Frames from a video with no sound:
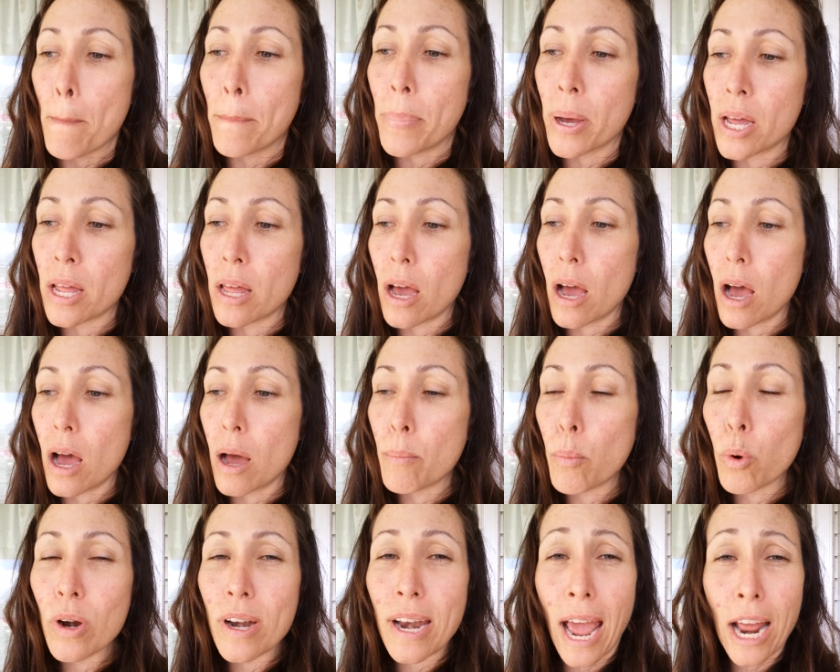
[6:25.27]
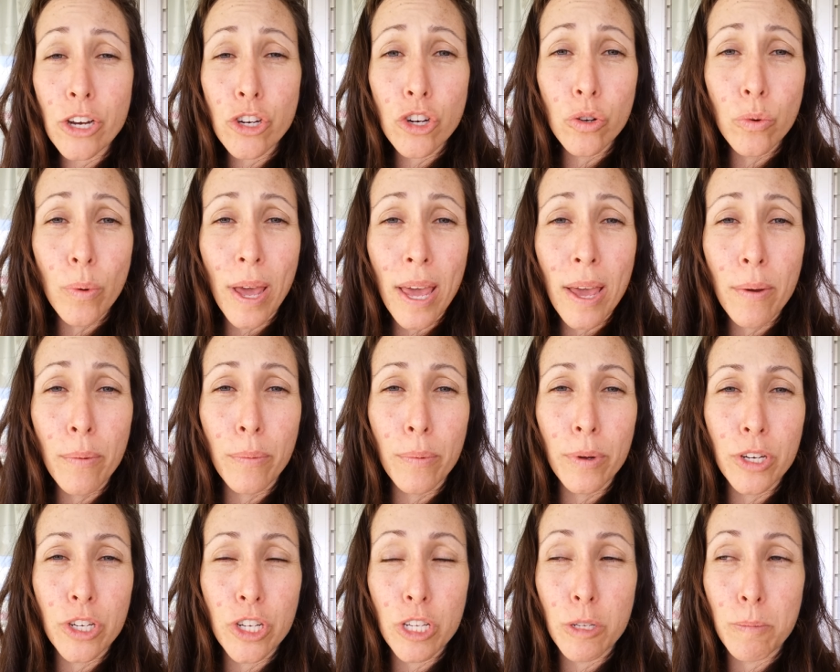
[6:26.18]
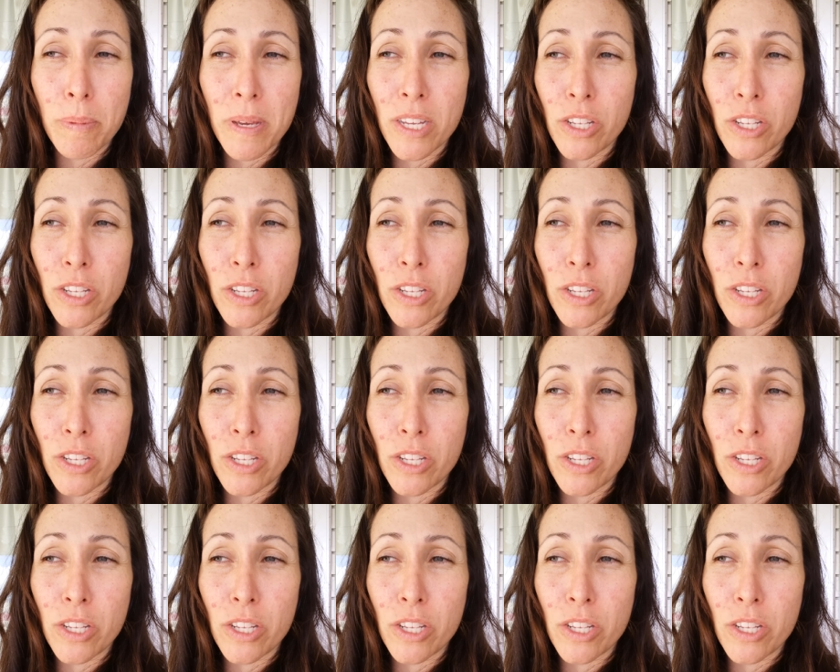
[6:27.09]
But a more natural way would just